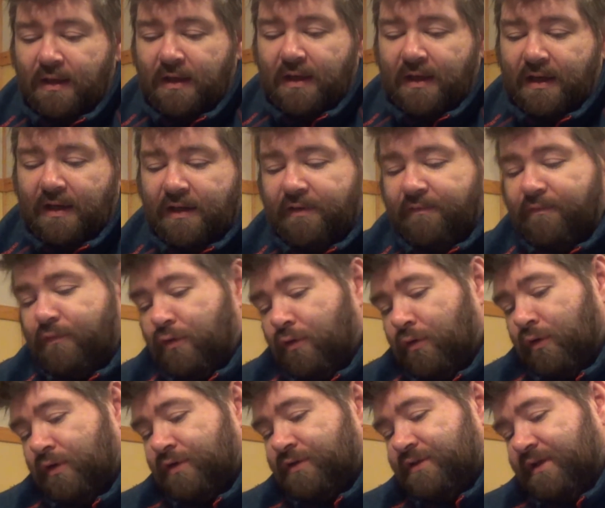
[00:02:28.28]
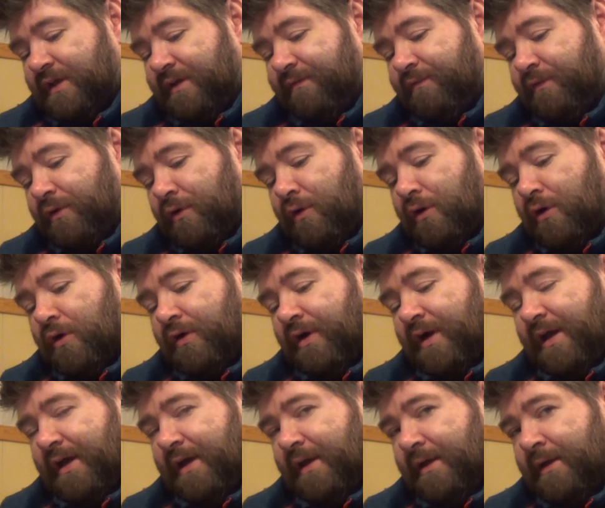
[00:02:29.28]
And of course, if you are
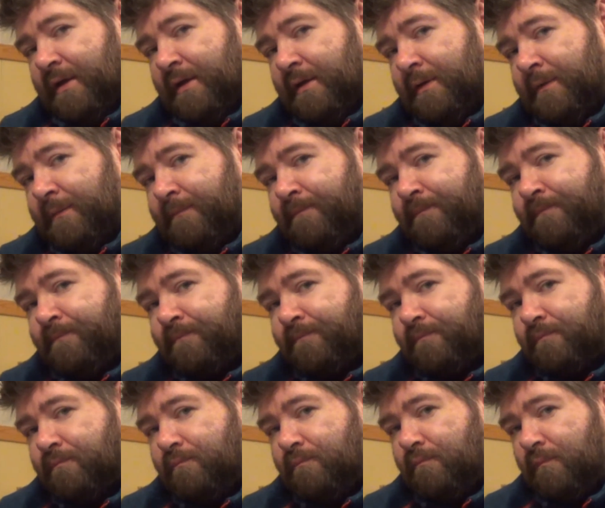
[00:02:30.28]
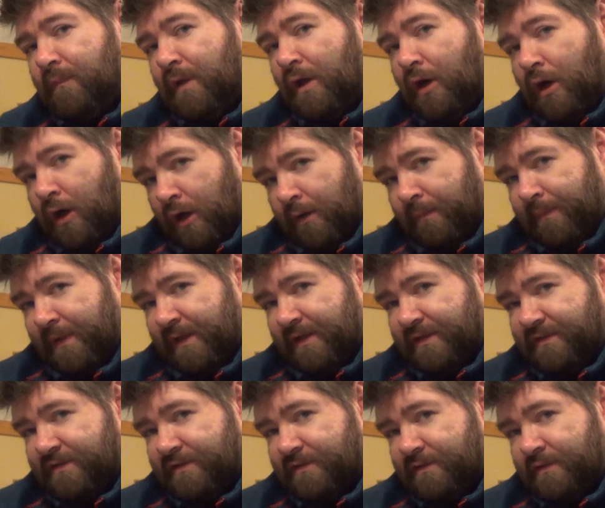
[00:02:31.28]
a
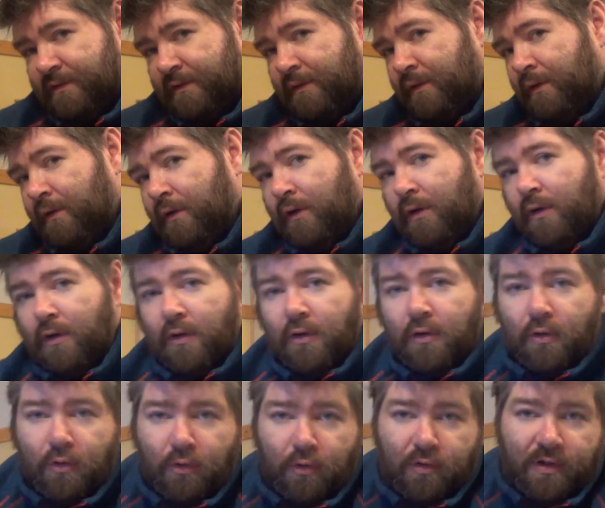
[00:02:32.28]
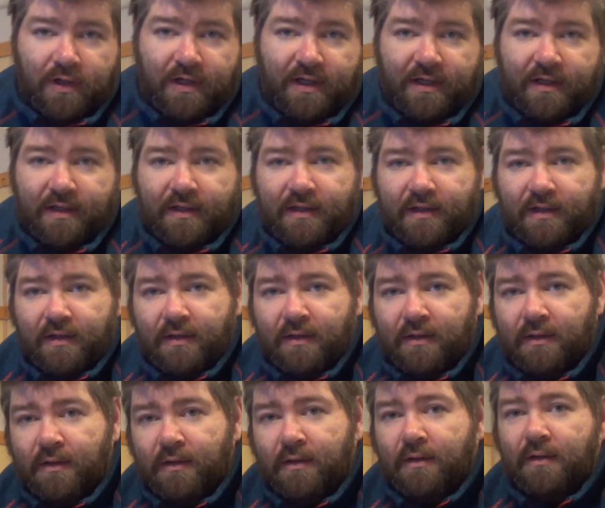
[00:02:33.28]
hobbyist or a
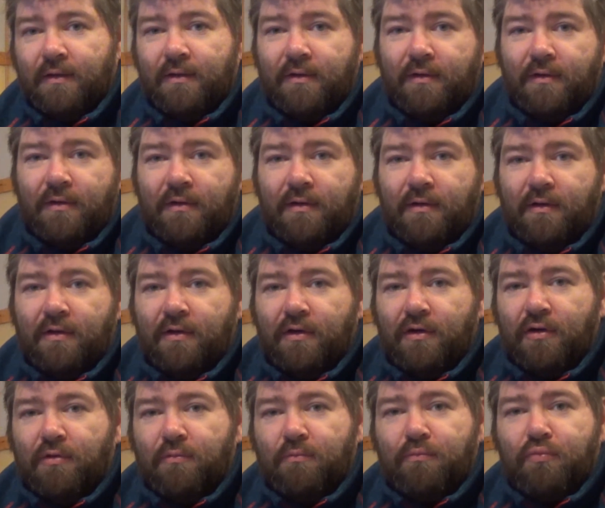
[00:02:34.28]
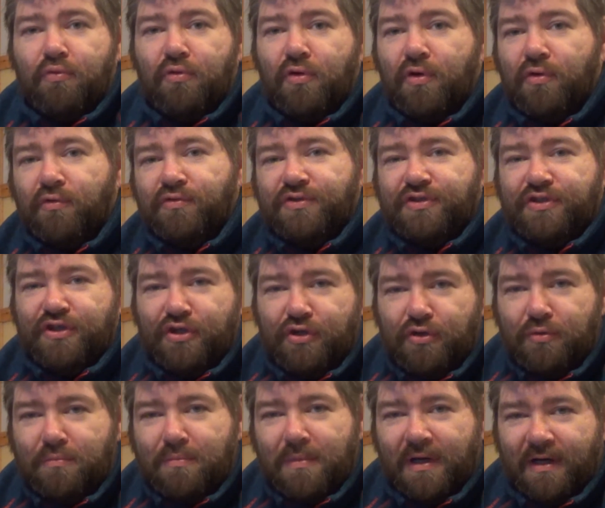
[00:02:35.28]

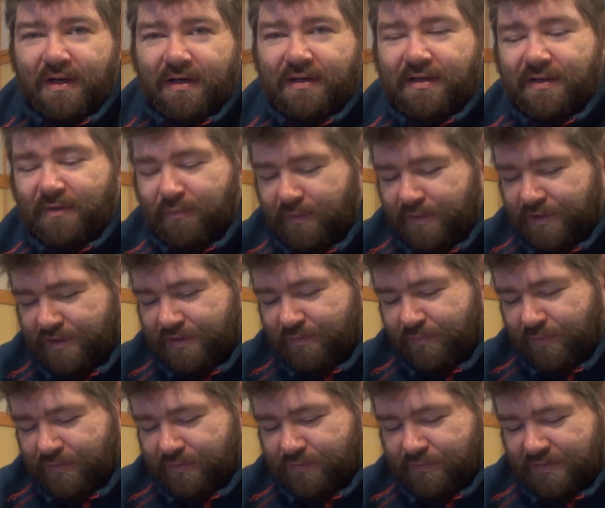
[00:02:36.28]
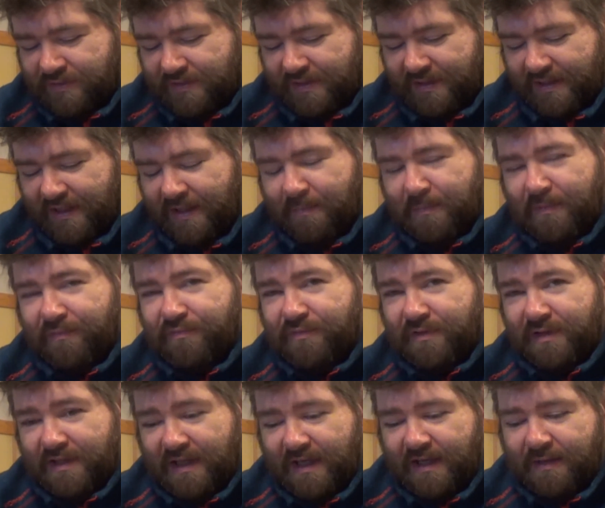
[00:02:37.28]
prosumer, which was the name of
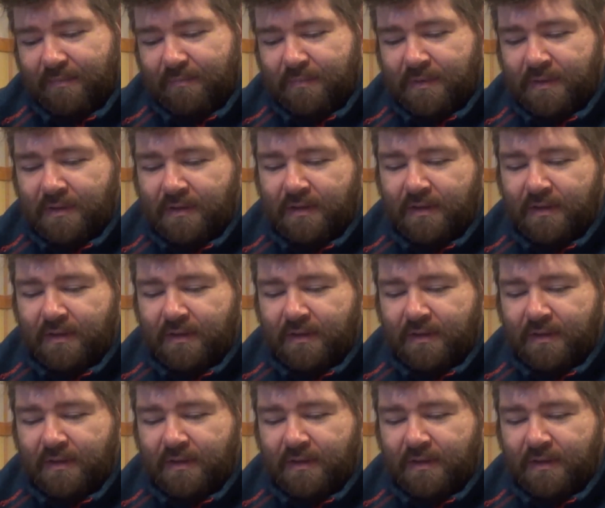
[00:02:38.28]
the game,